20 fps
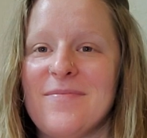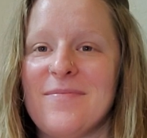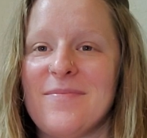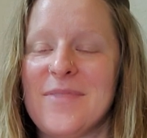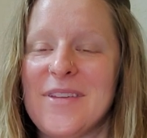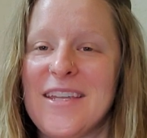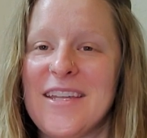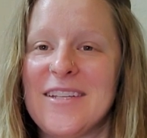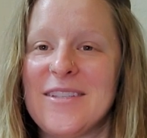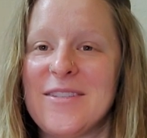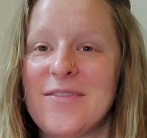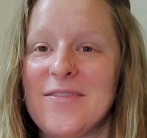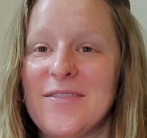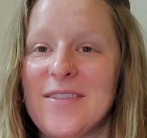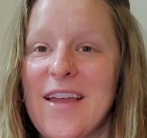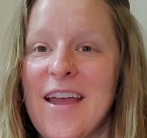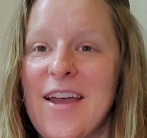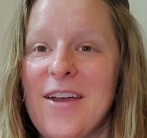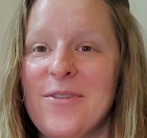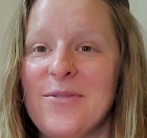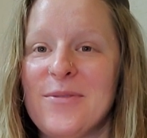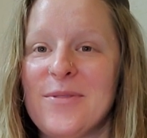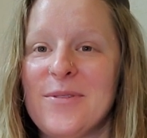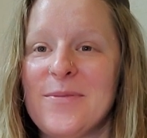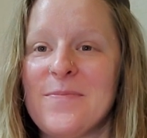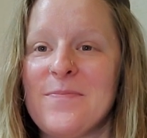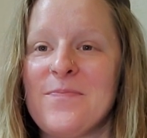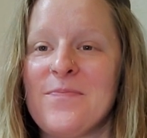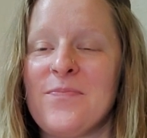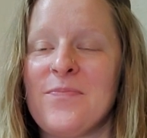beings of sound,
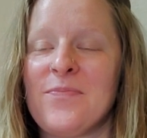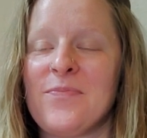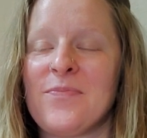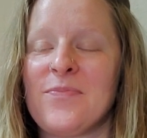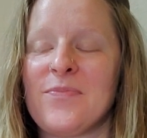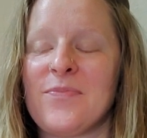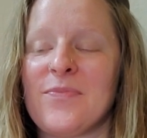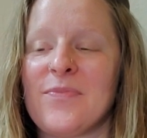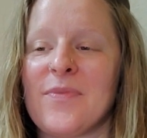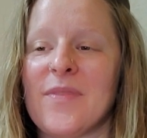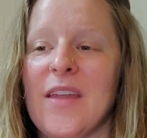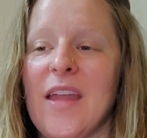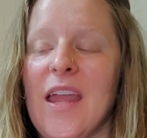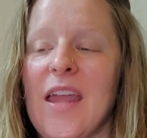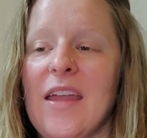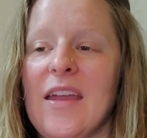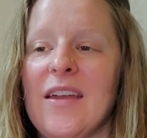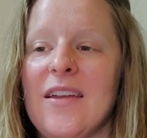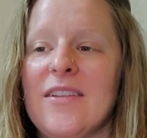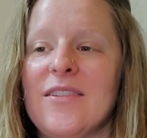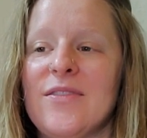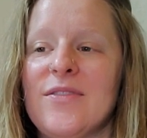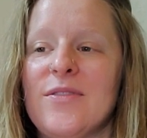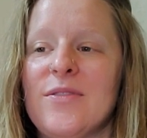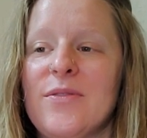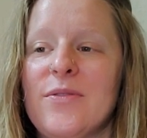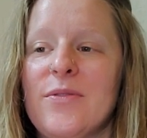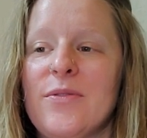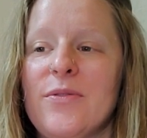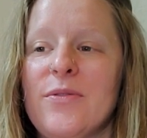and
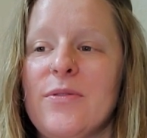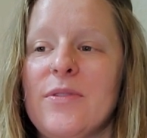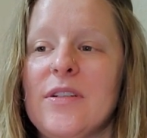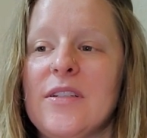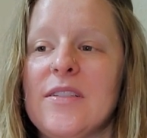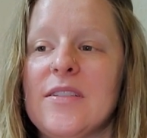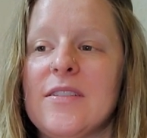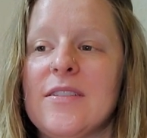to